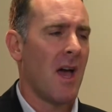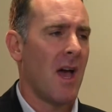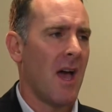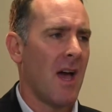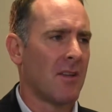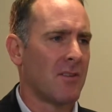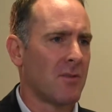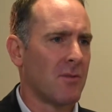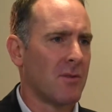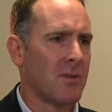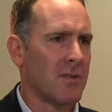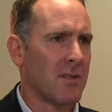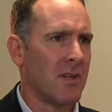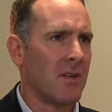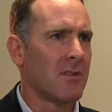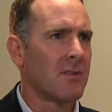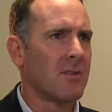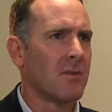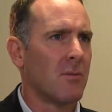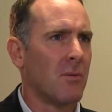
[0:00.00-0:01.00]
As a
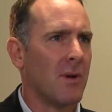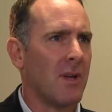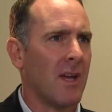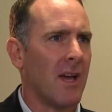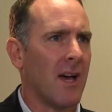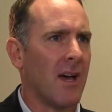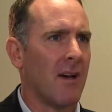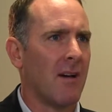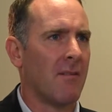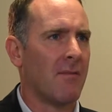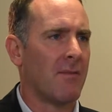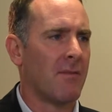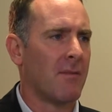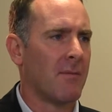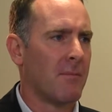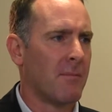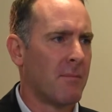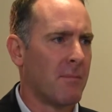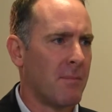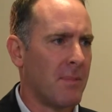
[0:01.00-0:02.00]
result, we have
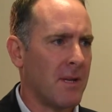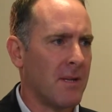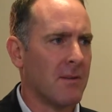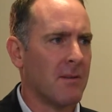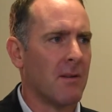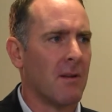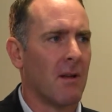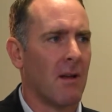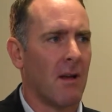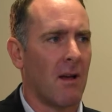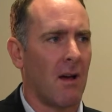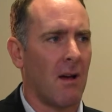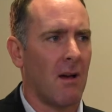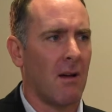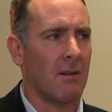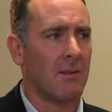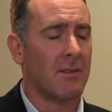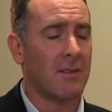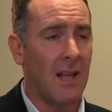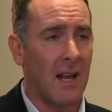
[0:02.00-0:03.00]
been
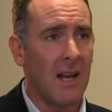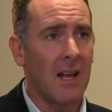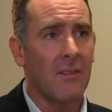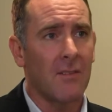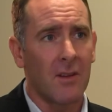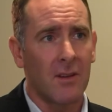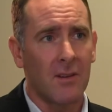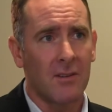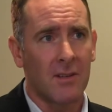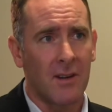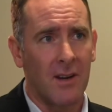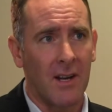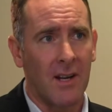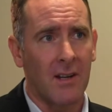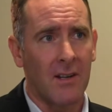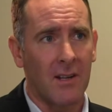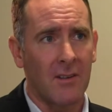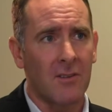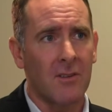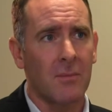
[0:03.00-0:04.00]
selling those
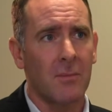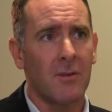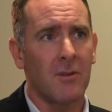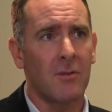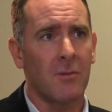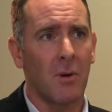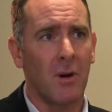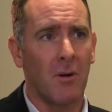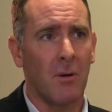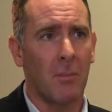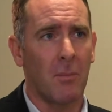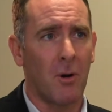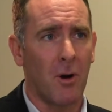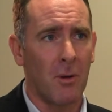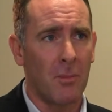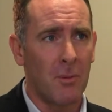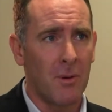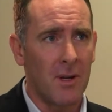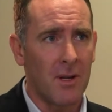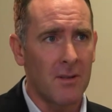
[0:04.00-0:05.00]
credit instruments where
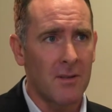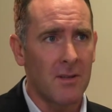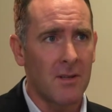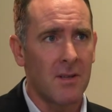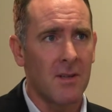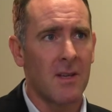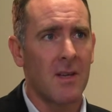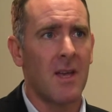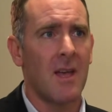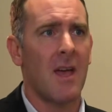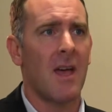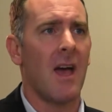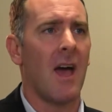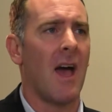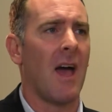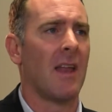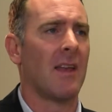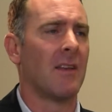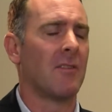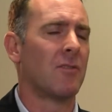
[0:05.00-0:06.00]
appropriate,
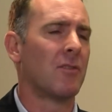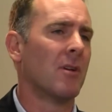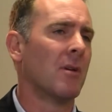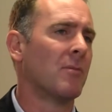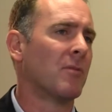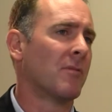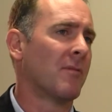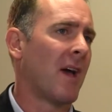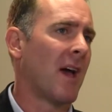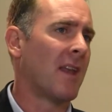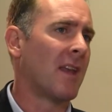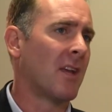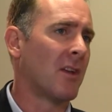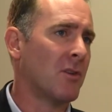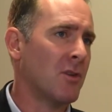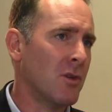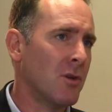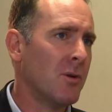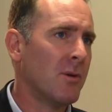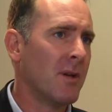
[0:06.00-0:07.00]
and in terms of
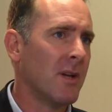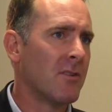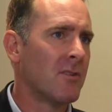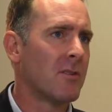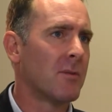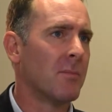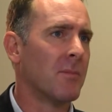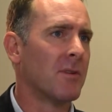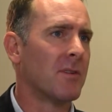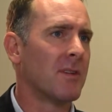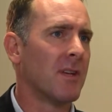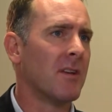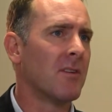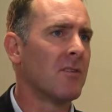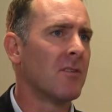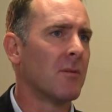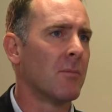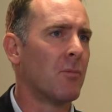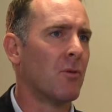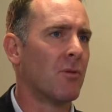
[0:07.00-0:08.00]
adding new instruments
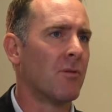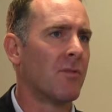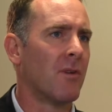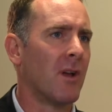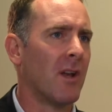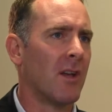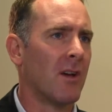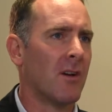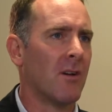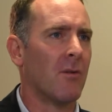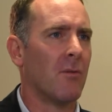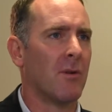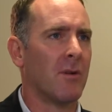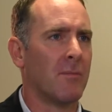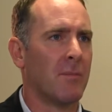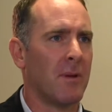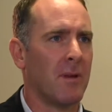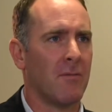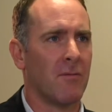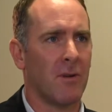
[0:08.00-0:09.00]
into the portfolio,
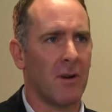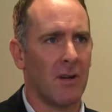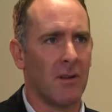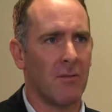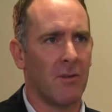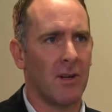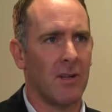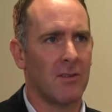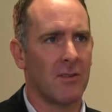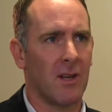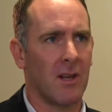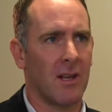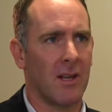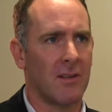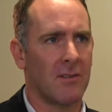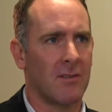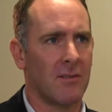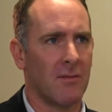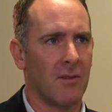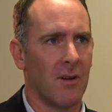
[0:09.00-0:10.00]
we've been very, very
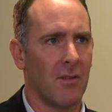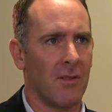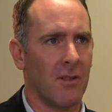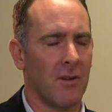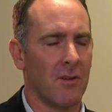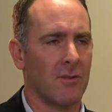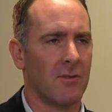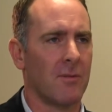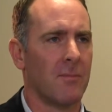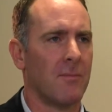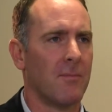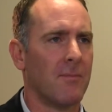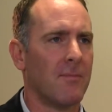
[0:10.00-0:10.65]
selective on those.